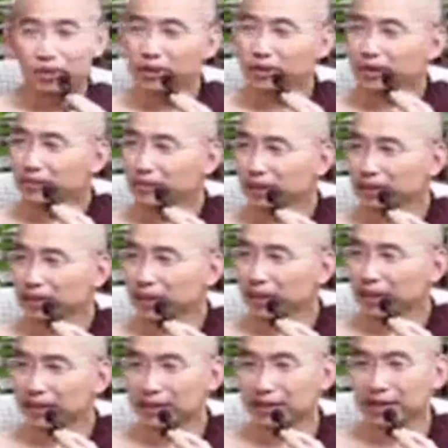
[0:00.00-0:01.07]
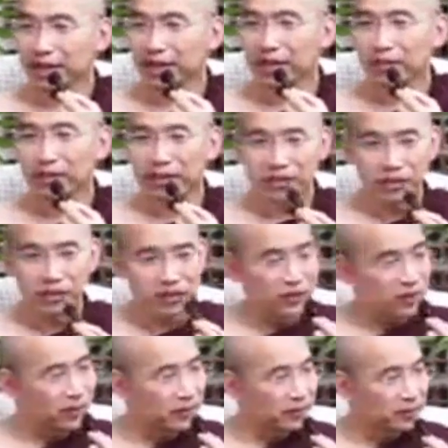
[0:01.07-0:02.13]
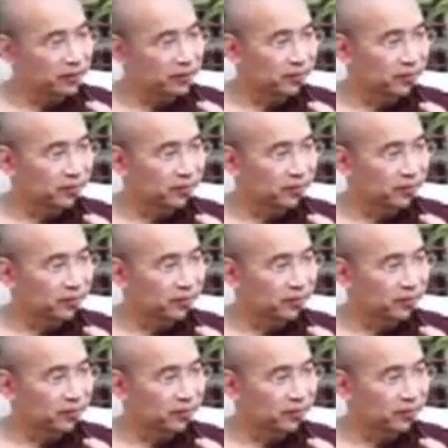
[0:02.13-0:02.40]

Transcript: Buddhism is like a DIY store,